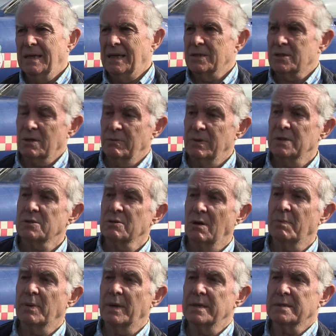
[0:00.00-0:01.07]
And so we used to
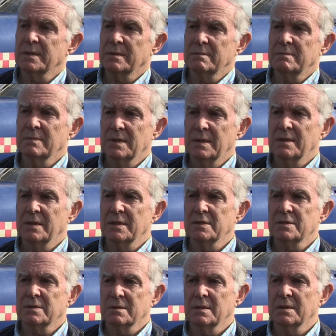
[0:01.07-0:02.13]
operate in
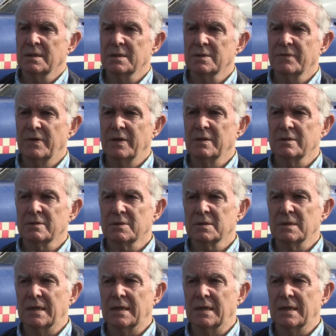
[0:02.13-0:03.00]
these fields.